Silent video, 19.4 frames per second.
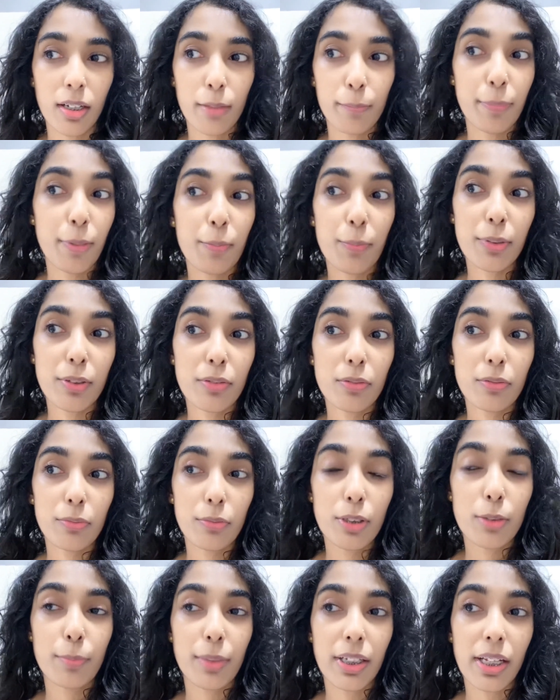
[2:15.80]
people
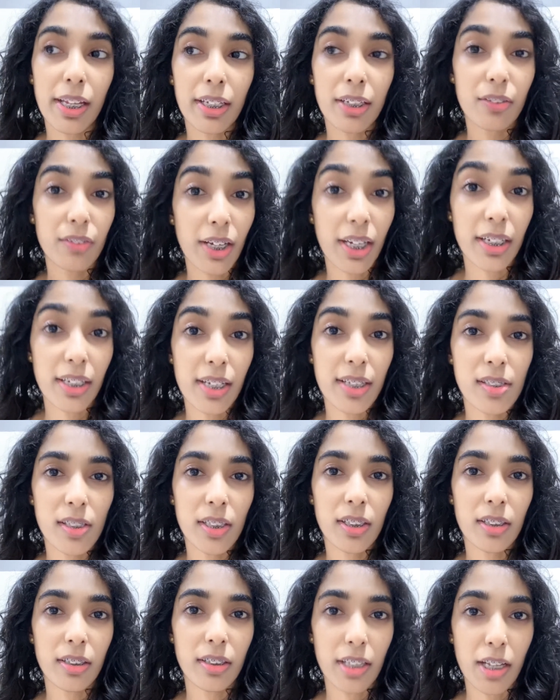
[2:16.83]
will be like
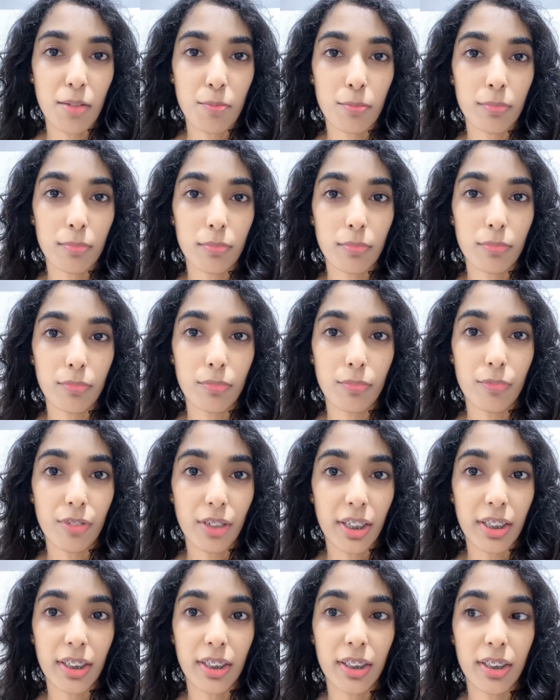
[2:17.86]
recognizing them
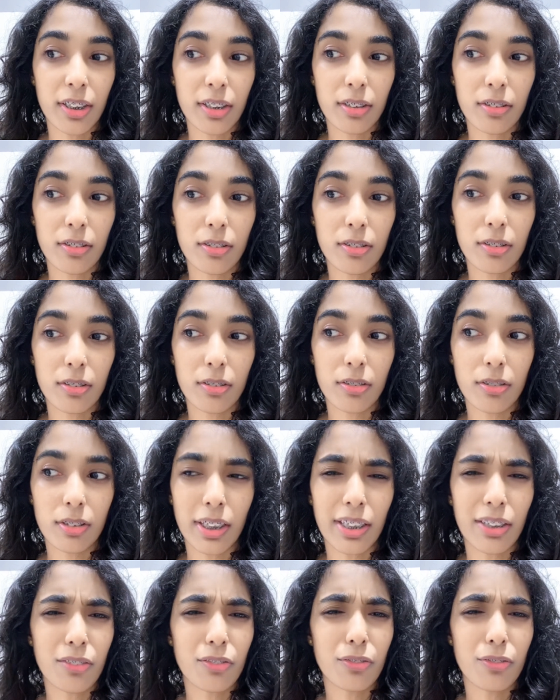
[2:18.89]
very,
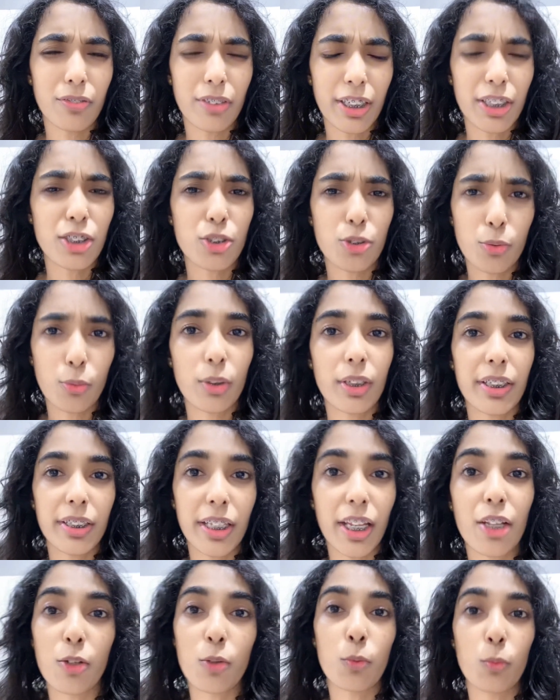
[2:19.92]
like, very surely
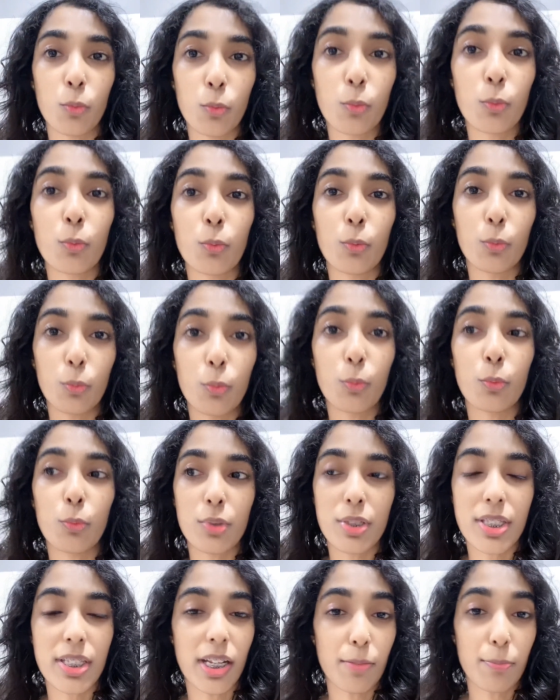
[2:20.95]
they know
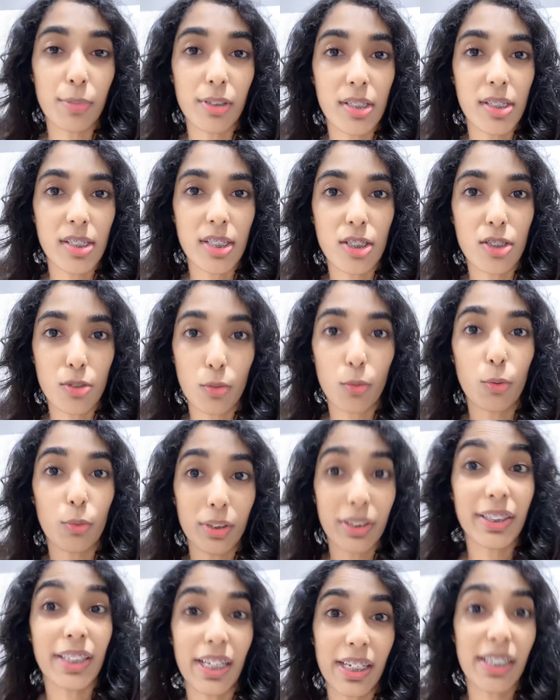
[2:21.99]
who's that person. So
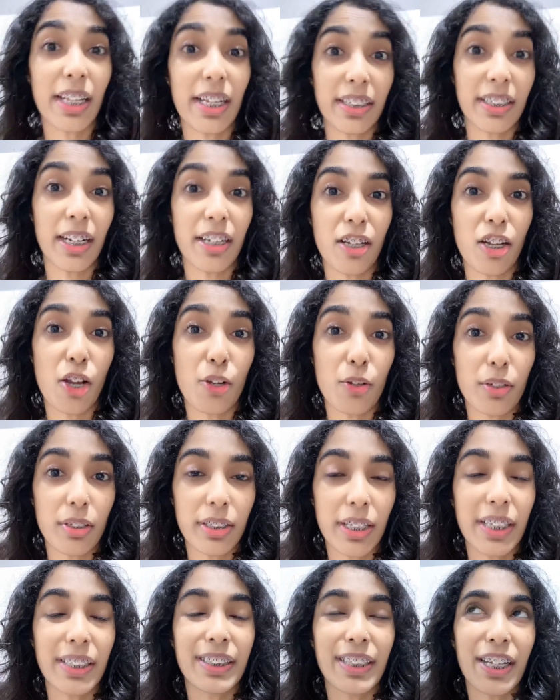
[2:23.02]
that
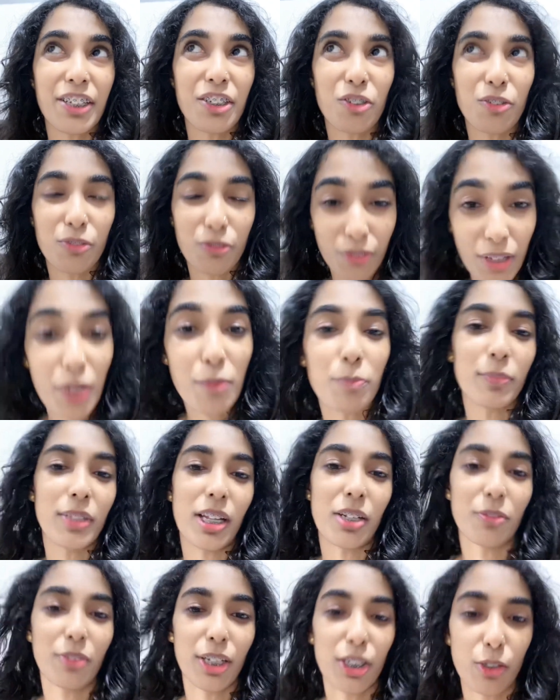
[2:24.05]
kind of fame
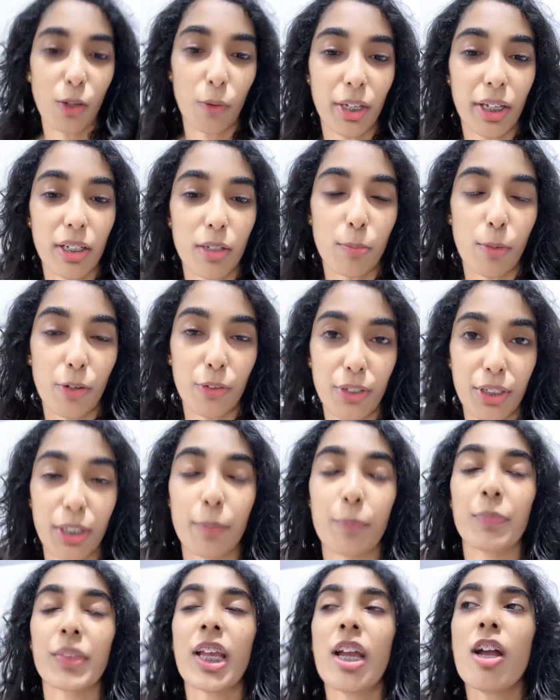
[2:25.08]
that we are talking about here.
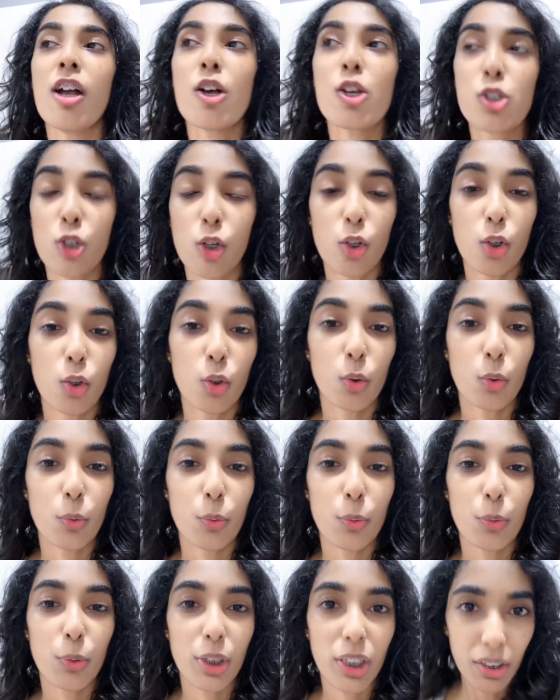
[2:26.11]
So
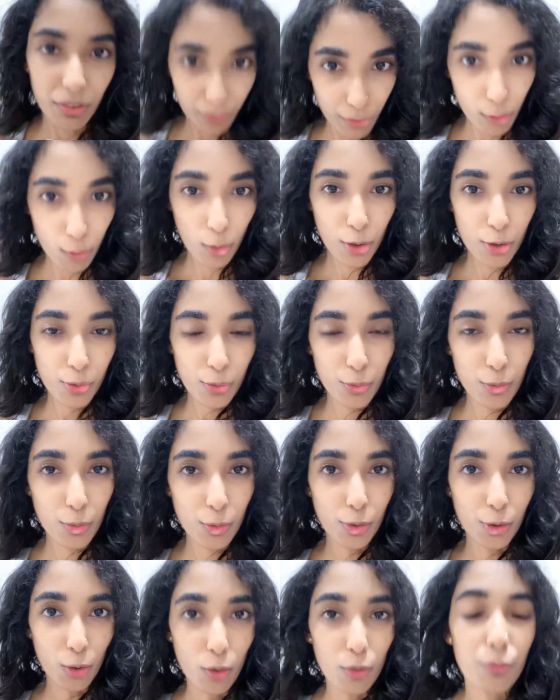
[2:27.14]
if you want to know
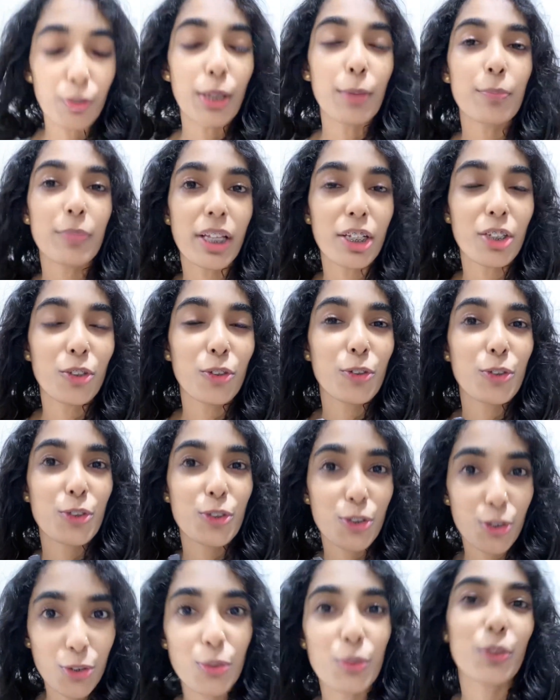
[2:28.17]
your fame, then you
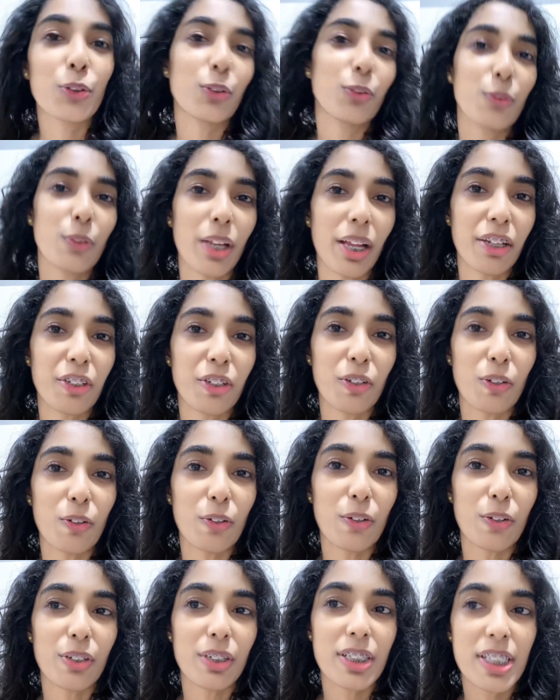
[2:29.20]
should look at
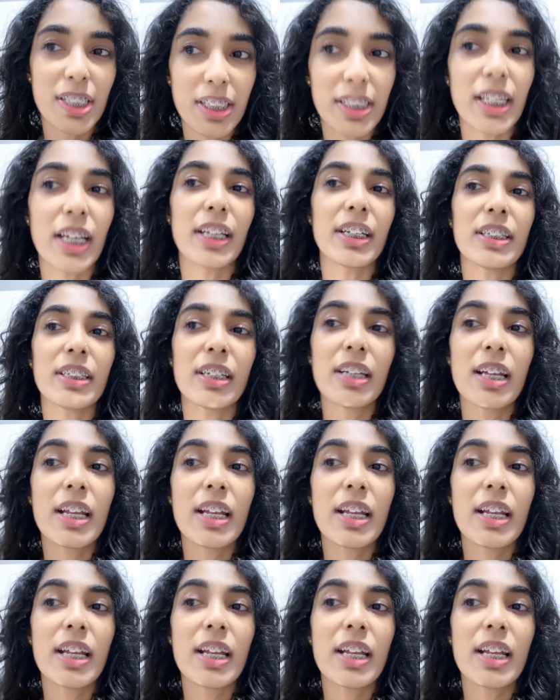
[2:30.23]
your sun.